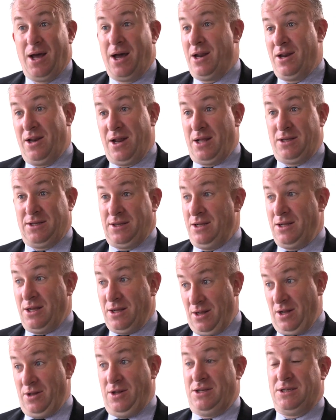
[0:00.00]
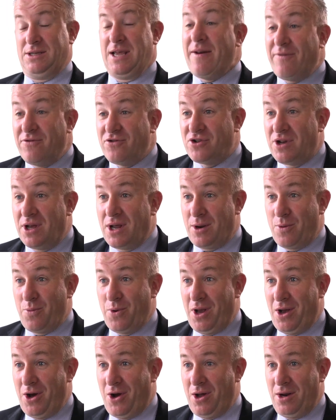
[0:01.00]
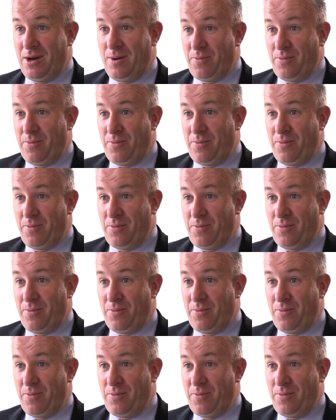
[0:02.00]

And that's an, uh, the savagery that we call it.